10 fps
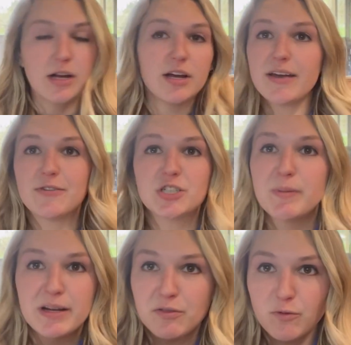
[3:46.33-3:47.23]
If you're
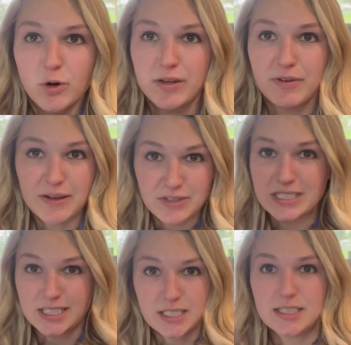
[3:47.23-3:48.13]
spending $45 to
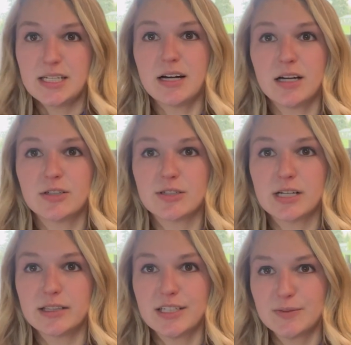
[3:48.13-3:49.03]
$60
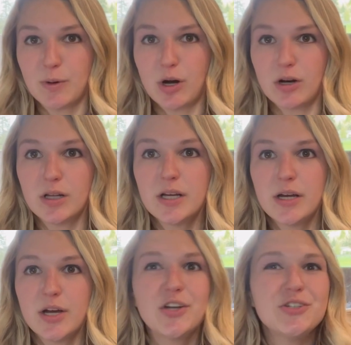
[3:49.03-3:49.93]
on this ball,
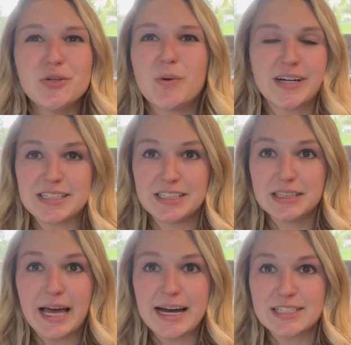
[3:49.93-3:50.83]
you want it to
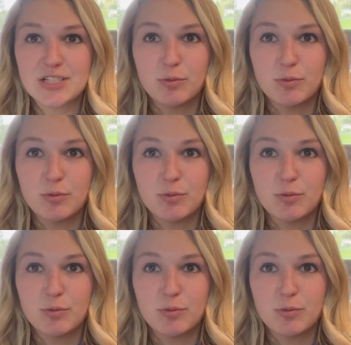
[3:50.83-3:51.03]
last.